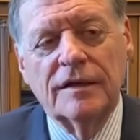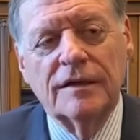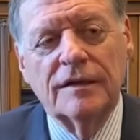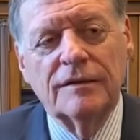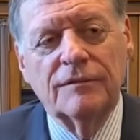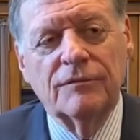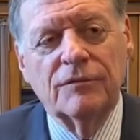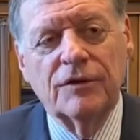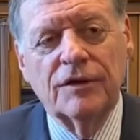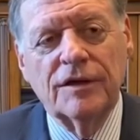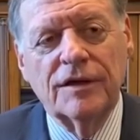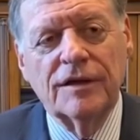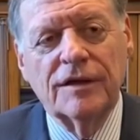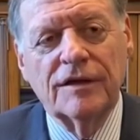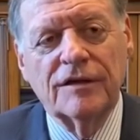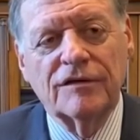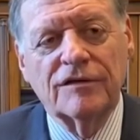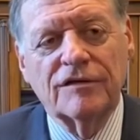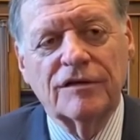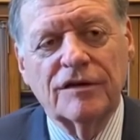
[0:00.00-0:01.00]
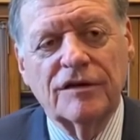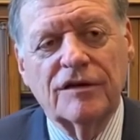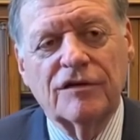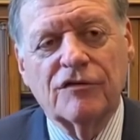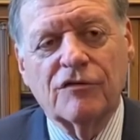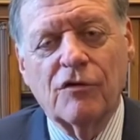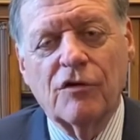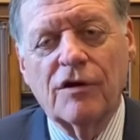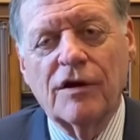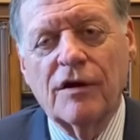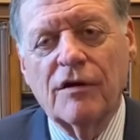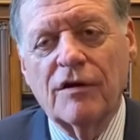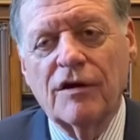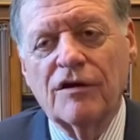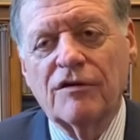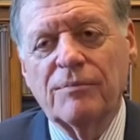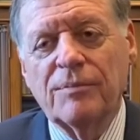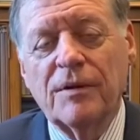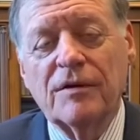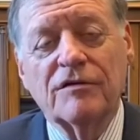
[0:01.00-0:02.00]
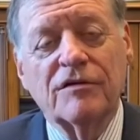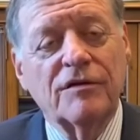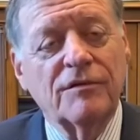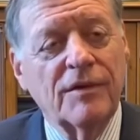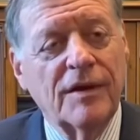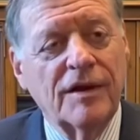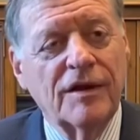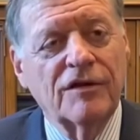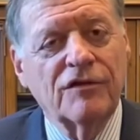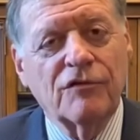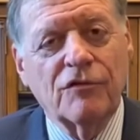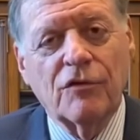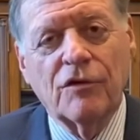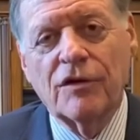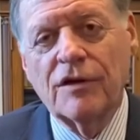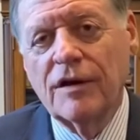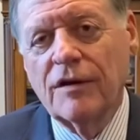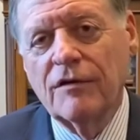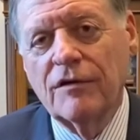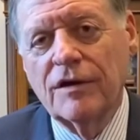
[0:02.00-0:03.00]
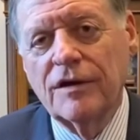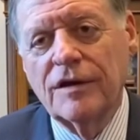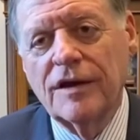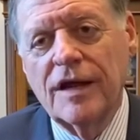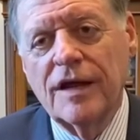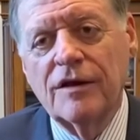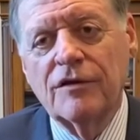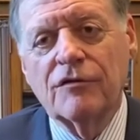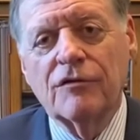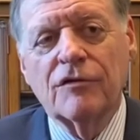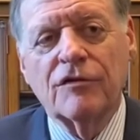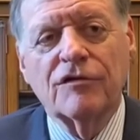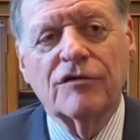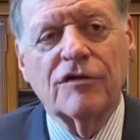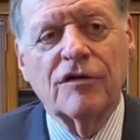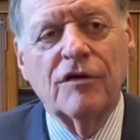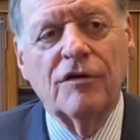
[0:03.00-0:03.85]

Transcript: really is extraordinarily expensive and extraordinarily dangerous. So